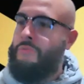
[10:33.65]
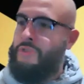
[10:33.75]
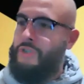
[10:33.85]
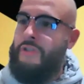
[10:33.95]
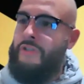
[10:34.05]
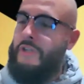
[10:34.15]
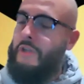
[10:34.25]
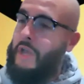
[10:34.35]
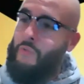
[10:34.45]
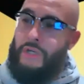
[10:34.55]
check to see,
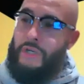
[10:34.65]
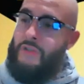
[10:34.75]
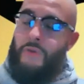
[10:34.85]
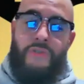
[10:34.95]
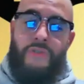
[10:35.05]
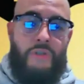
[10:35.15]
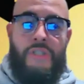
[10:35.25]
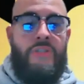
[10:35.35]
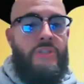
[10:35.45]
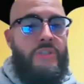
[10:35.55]
hey, when is so-and-so
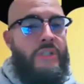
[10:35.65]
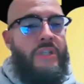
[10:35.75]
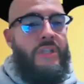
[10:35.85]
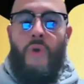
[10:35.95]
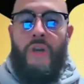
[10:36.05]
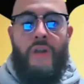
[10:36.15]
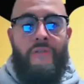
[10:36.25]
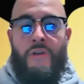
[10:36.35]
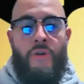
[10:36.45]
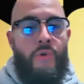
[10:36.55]
teaching, and
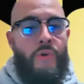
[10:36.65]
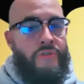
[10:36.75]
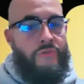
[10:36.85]
whatever course,